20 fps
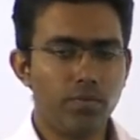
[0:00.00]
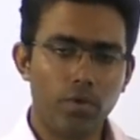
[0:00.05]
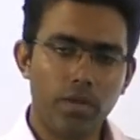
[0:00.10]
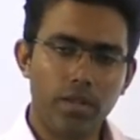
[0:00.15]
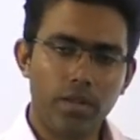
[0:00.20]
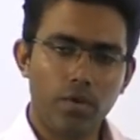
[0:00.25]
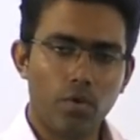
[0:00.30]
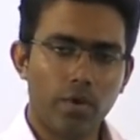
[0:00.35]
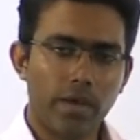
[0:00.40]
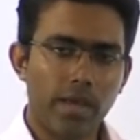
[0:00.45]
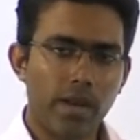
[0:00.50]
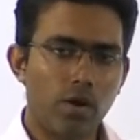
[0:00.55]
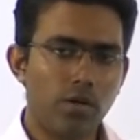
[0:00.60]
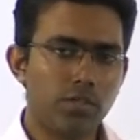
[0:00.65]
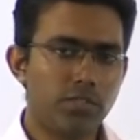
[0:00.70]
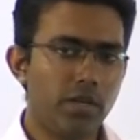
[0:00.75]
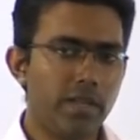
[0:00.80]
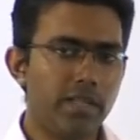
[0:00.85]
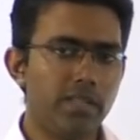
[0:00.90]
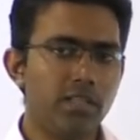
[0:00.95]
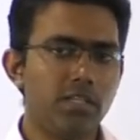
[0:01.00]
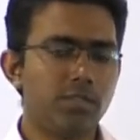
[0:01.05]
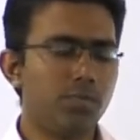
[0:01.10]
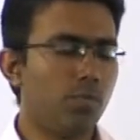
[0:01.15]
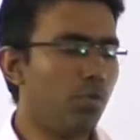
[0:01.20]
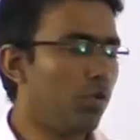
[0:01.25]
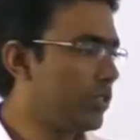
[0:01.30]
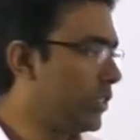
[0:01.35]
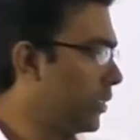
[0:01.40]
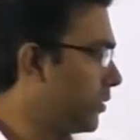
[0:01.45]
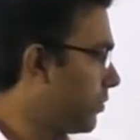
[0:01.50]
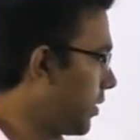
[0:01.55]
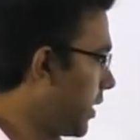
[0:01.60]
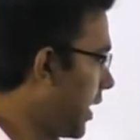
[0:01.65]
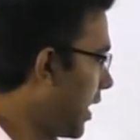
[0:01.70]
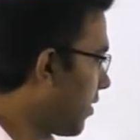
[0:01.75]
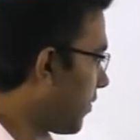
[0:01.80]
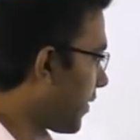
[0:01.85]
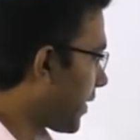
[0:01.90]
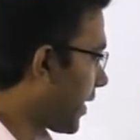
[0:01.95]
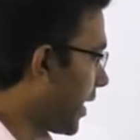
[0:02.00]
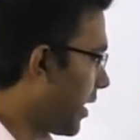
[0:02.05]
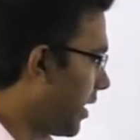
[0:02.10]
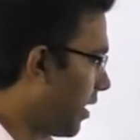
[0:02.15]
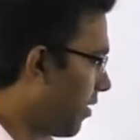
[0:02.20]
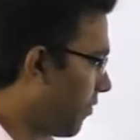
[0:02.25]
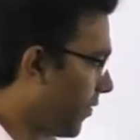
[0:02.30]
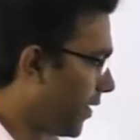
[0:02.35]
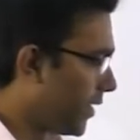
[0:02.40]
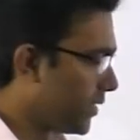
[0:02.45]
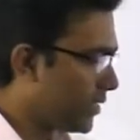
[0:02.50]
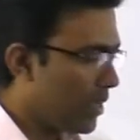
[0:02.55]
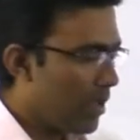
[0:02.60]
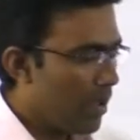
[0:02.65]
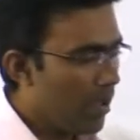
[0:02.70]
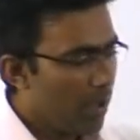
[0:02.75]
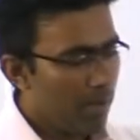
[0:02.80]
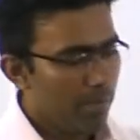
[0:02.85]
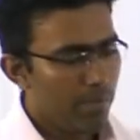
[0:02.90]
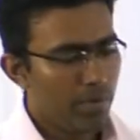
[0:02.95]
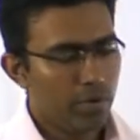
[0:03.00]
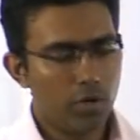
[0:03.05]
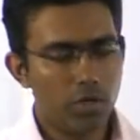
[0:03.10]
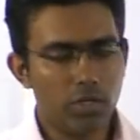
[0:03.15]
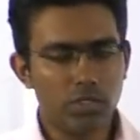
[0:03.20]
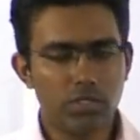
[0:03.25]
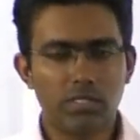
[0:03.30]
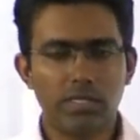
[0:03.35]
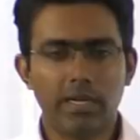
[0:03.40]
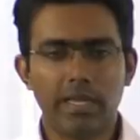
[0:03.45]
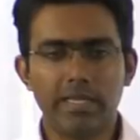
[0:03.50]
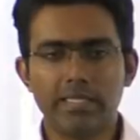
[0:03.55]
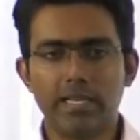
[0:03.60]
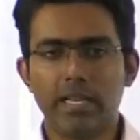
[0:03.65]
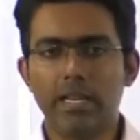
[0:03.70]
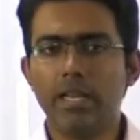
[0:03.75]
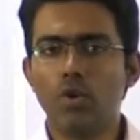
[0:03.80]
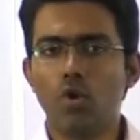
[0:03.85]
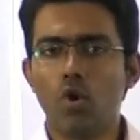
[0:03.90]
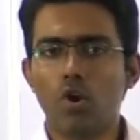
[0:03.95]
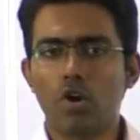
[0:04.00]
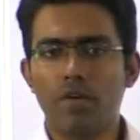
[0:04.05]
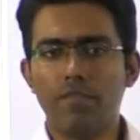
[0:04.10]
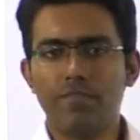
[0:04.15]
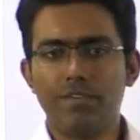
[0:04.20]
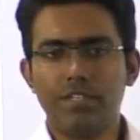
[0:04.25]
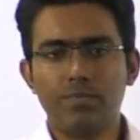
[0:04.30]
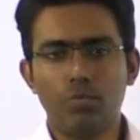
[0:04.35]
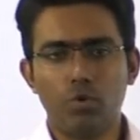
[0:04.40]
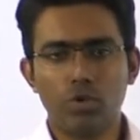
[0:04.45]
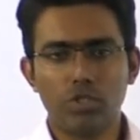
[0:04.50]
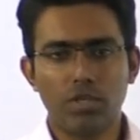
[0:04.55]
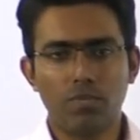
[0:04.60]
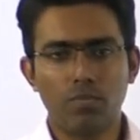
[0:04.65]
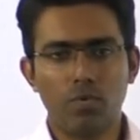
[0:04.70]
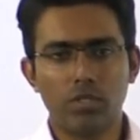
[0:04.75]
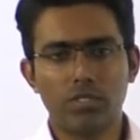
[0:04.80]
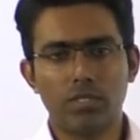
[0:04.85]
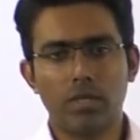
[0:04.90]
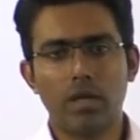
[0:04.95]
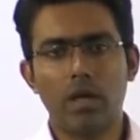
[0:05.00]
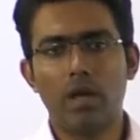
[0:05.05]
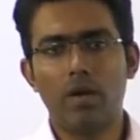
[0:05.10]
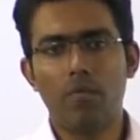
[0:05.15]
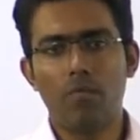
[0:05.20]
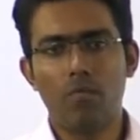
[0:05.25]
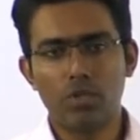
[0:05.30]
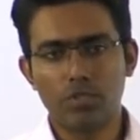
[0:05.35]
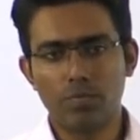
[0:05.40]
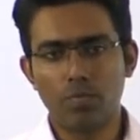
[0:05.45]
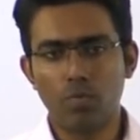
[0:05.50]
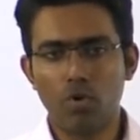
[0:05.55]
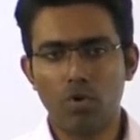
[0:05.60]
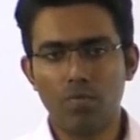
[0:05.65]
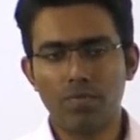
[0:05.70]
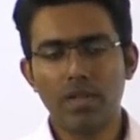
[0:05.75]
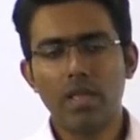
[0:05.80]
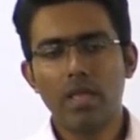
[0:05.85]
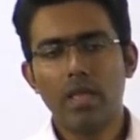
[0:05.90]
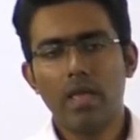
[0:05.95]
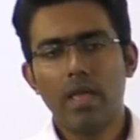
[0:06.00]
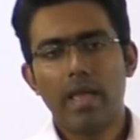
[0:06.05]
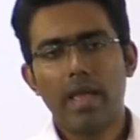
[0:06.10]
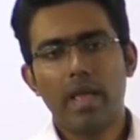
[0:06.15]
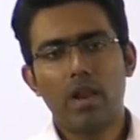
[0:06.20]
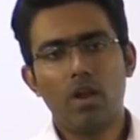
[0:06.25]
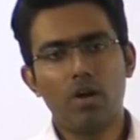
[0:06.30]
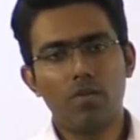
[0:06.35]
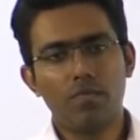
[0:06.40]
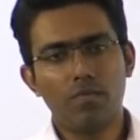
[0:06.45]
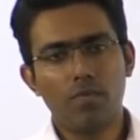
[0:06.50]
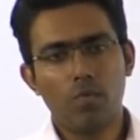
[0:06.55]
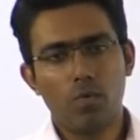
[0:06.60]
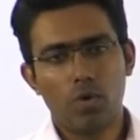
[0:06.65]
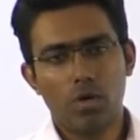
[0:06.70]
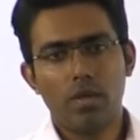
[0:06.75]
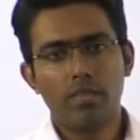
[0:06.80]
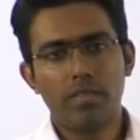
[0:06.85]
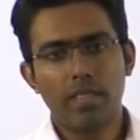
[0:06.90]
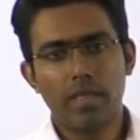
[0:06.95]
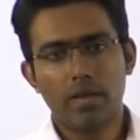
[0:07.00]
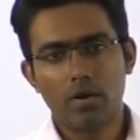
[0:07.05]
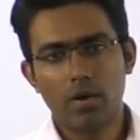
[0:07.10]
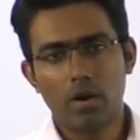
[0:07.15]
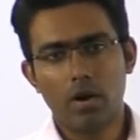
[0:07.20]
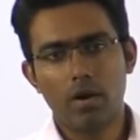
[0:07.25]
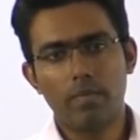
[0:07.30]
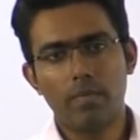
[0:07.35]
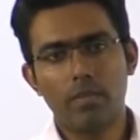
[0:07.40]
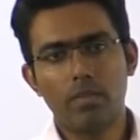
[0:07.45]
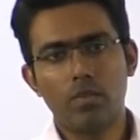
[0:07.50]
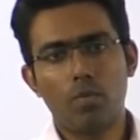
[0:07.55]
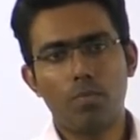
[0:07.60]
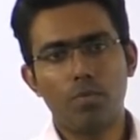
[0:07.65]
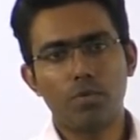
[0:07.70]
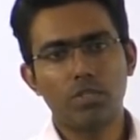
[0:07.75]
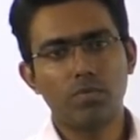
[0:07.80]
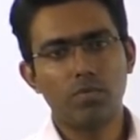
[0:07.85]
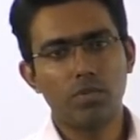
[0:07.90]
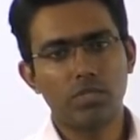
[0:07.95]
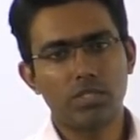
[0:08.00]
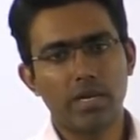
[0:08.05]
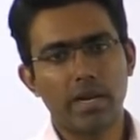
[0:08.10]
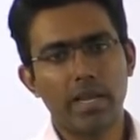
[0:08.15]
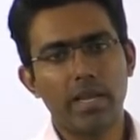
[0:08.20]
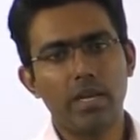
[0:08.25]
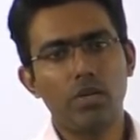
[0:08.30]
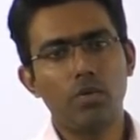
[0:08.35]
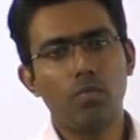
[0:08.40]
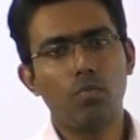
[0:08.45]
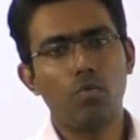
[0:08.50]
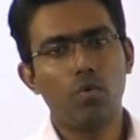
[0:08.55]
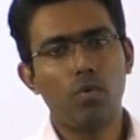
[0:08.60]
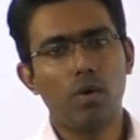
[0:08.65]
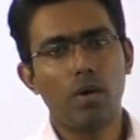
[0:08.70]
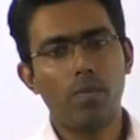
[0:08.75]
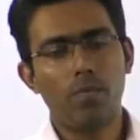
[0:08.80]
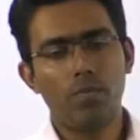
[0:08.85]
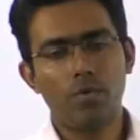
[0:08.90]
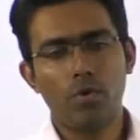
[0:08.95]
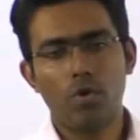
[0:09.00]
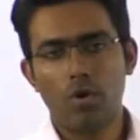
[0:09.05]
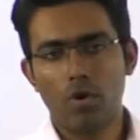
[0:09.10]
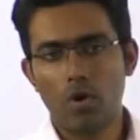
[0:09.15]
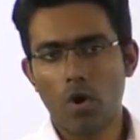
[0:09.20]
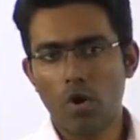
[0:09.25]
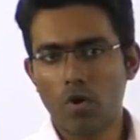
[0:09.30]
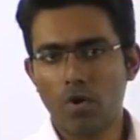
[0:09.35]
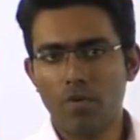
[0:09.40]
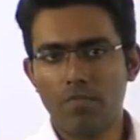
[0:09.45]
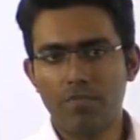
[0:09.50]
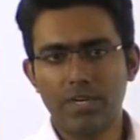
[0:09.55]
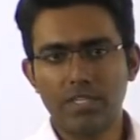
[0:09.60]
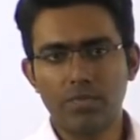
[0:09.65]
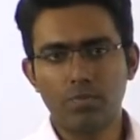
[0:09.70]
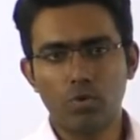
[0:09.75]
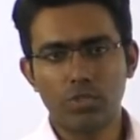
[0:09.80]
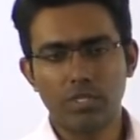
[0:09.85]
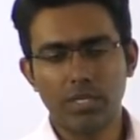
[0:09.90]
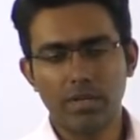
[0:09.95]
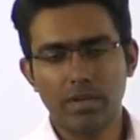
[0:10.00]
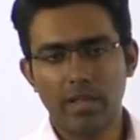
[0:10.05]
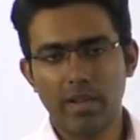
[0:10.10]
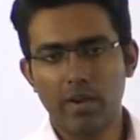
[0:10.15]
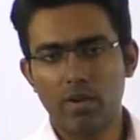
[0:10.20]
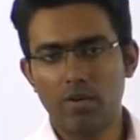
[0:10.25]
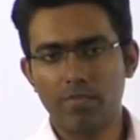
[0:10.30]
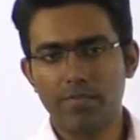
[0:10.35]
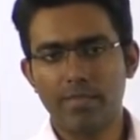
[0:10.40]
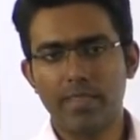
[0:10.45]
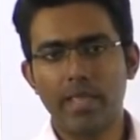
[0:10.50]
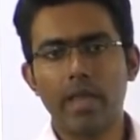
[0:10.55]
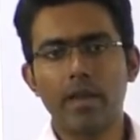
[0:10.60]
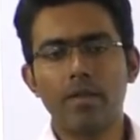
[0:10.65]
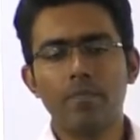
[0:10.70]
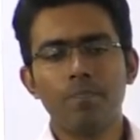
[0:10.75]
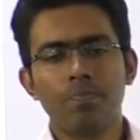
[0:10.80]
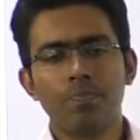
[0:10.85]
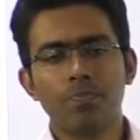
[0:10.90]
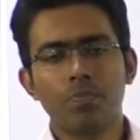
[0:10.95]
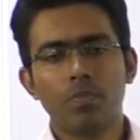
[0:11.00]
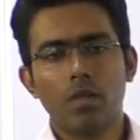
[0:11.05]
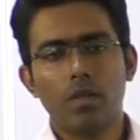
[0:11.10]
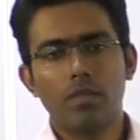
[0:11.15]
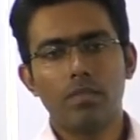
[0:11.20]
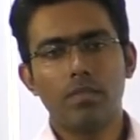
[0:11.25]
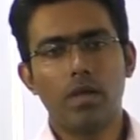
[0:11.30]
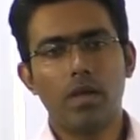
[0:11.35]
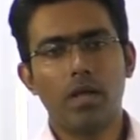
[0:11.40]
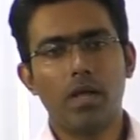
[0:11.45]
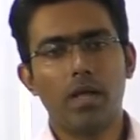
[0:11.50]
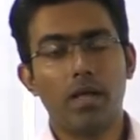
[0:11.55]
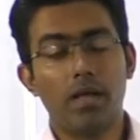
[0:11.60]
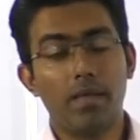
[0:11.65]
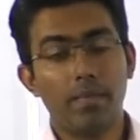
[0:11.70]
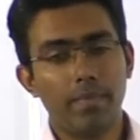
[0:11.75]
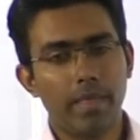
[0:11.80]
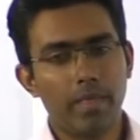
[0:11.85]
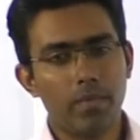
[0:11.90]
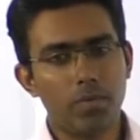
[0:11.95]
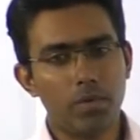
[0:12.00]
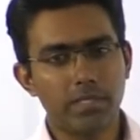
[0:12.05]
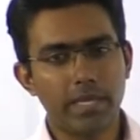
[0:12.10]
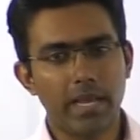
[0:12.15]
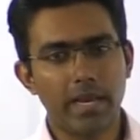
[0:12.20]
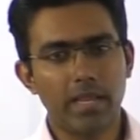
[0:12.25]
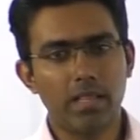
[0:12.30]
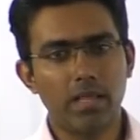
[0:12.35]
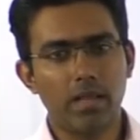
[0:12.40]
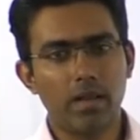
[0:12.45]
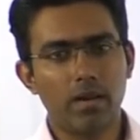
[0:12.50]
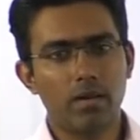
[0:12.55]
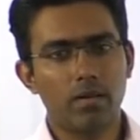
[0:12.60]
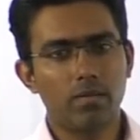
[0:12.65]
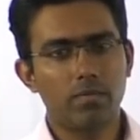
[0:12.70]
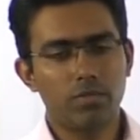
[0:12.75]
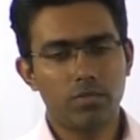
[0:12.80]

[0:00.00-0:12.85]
you can also link these motions with that of the current affairs, because recently no confidence motion was moved. Along the opposition was trying to move a no confidence motion. Along with that, there was another